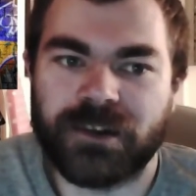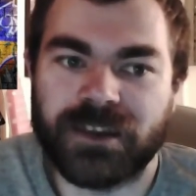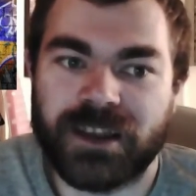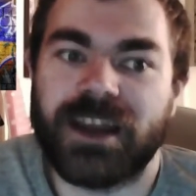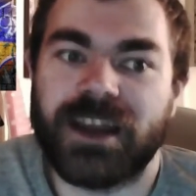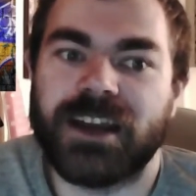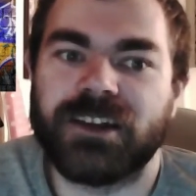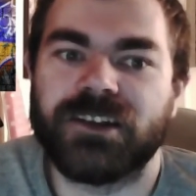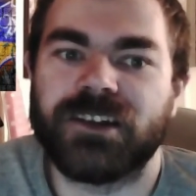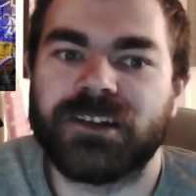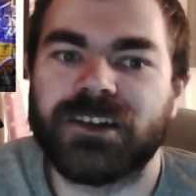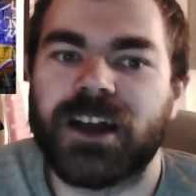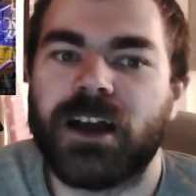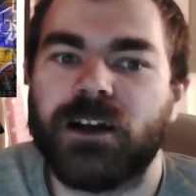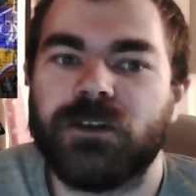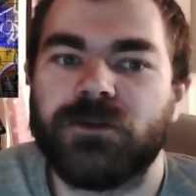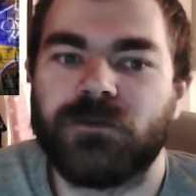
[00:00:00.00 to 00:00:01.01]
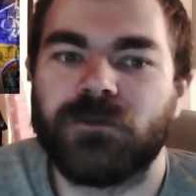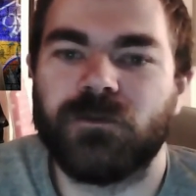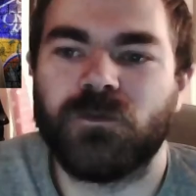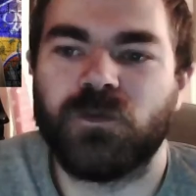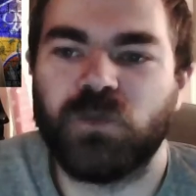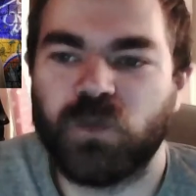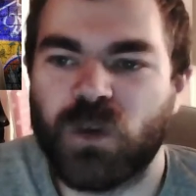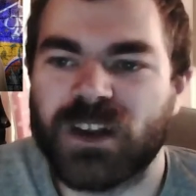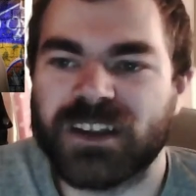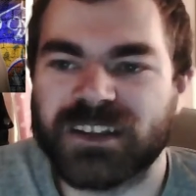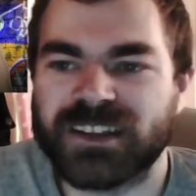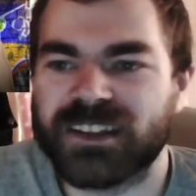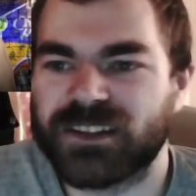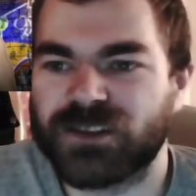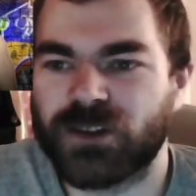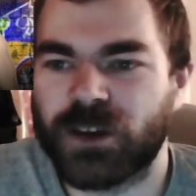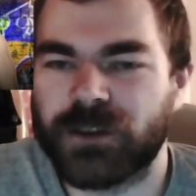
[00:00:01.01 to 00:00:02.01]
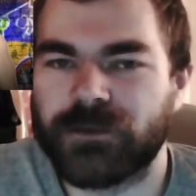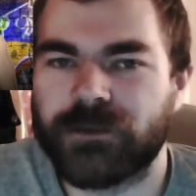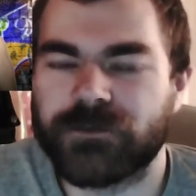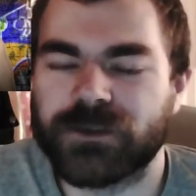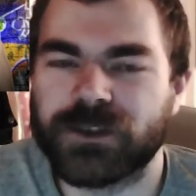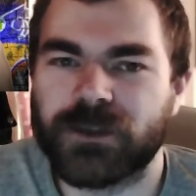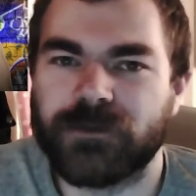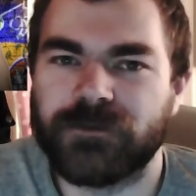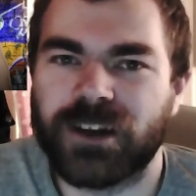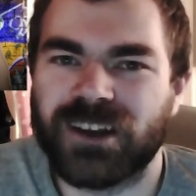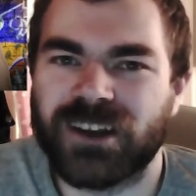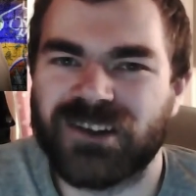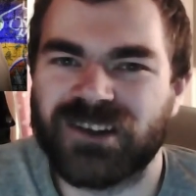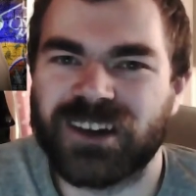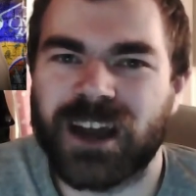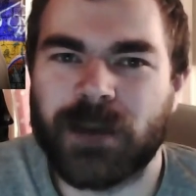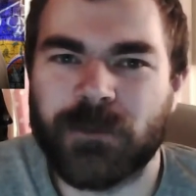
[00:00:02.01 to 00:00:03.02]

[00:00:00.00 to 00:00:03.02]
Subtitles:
and then AJ Styles wins sort of his own volition.